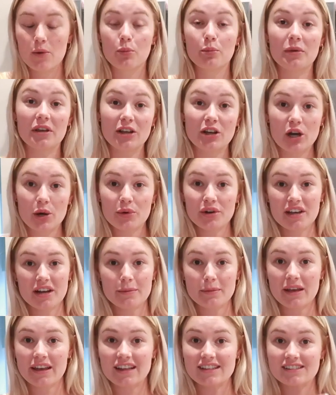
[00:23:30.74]
Me and her are
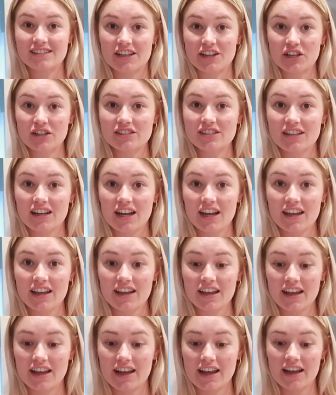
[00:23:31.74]
gonna make dinner
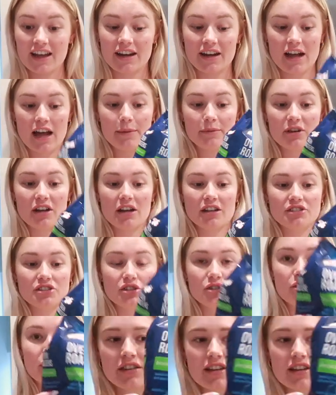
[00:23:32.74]
tonight and I'm gonna do